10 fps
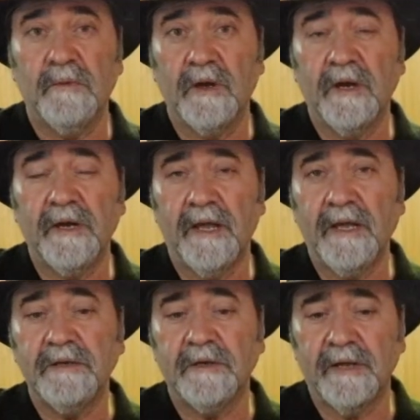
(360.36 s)
And we're going to
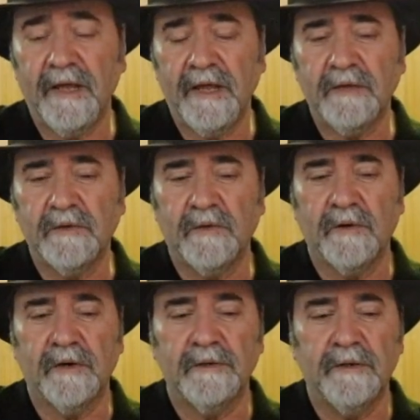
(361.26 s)
end on an A
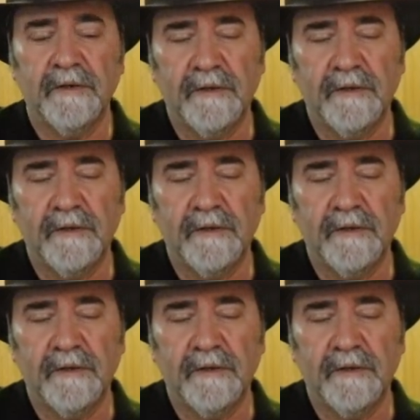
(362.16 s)
chord,